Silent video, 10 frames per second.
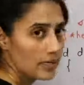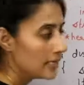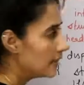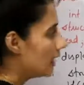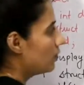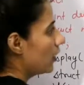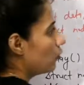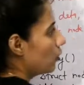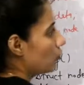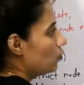Till then we are
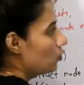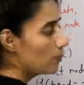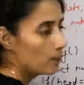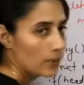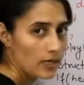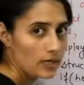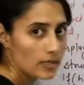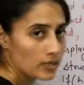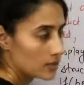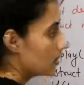going to print
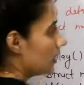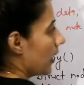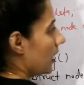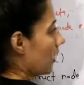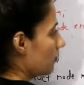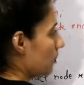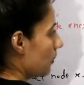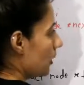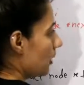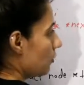this, and after
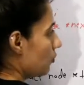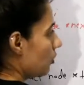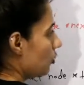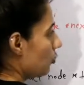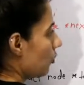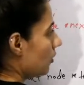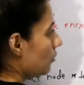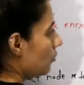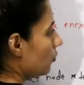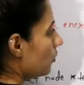printing we will do
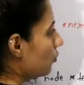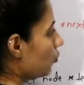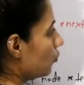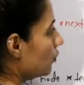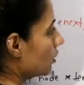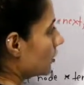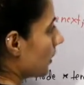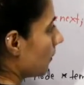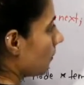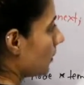what? We will move this temp.